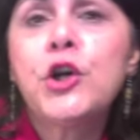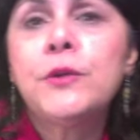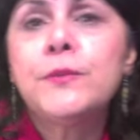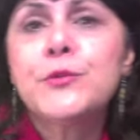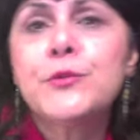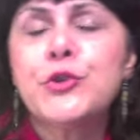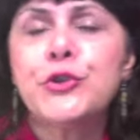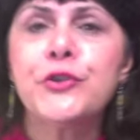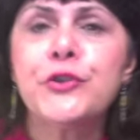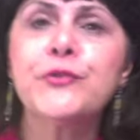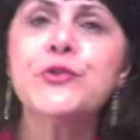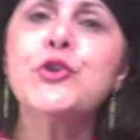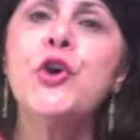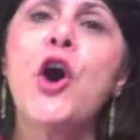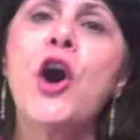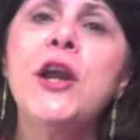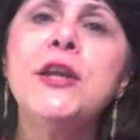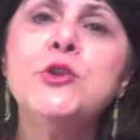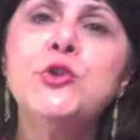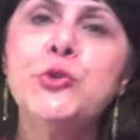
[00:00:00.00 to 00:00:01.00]
sort of
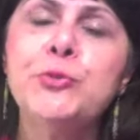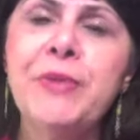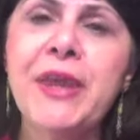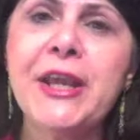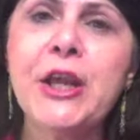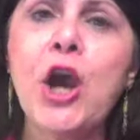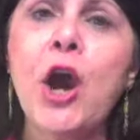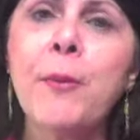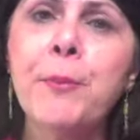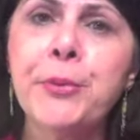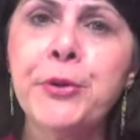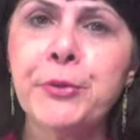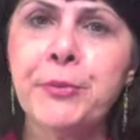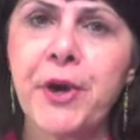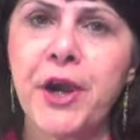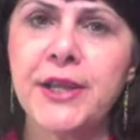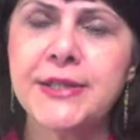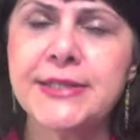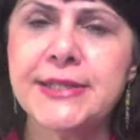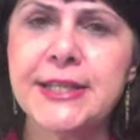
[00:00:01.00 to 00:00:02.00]
trying to make
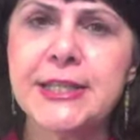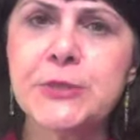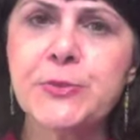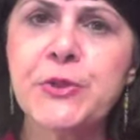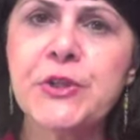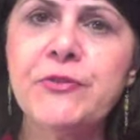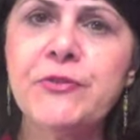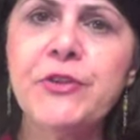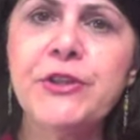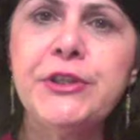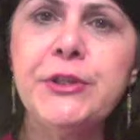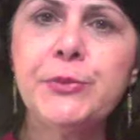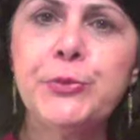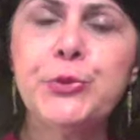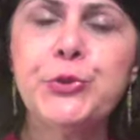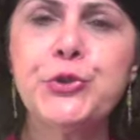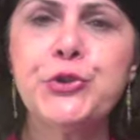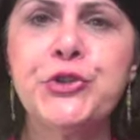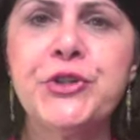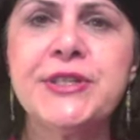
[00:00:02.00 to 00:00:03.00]
compromises between the
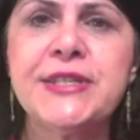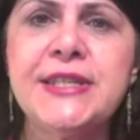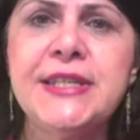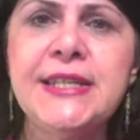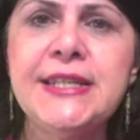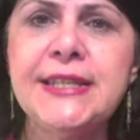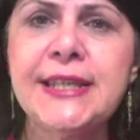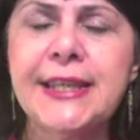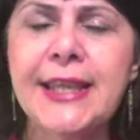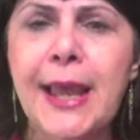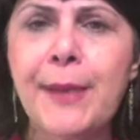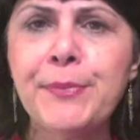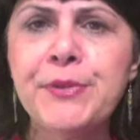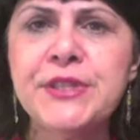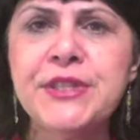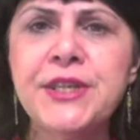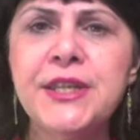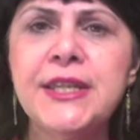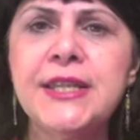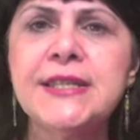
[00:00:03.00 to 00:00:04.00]
bourgeoisie the
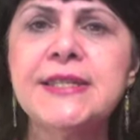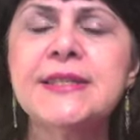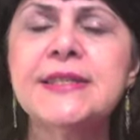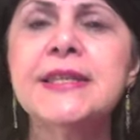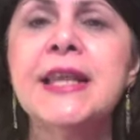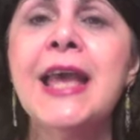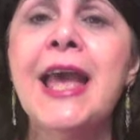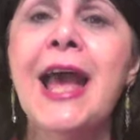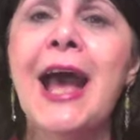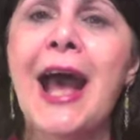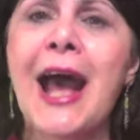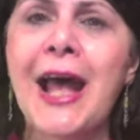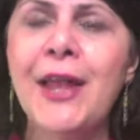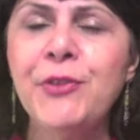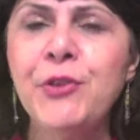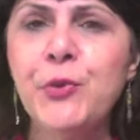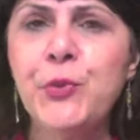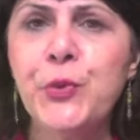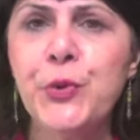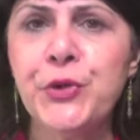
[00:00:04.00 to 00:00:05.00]
capitalists
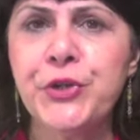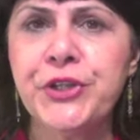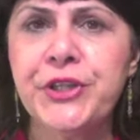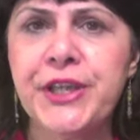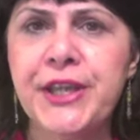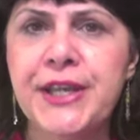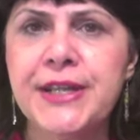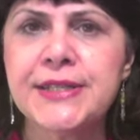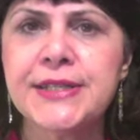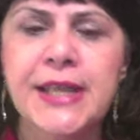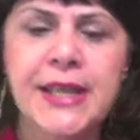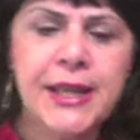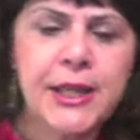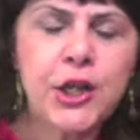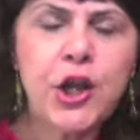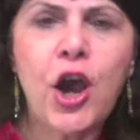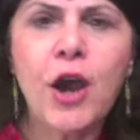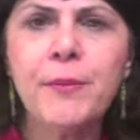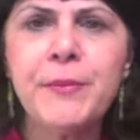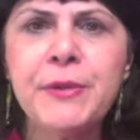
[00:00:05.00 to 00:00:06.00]
and the workers
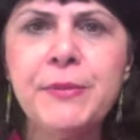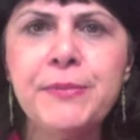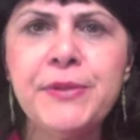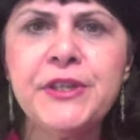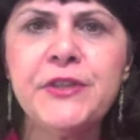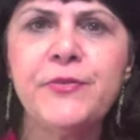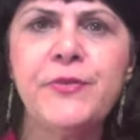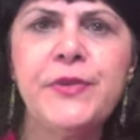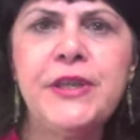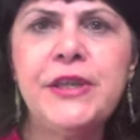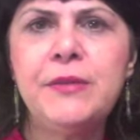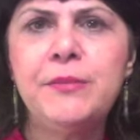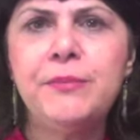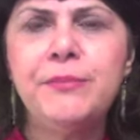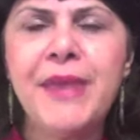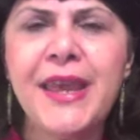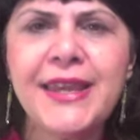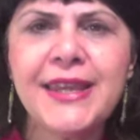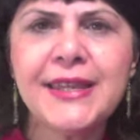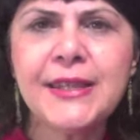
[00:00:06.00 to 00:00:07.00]
come in between
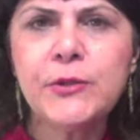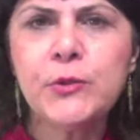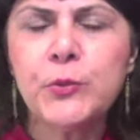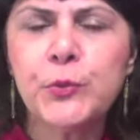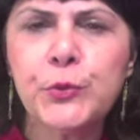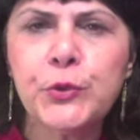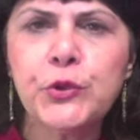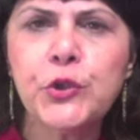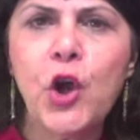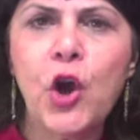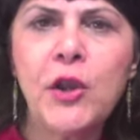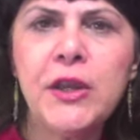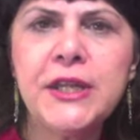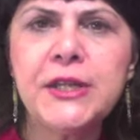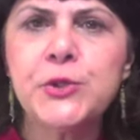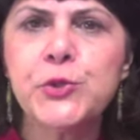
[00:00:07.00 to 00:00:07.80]
make a dollar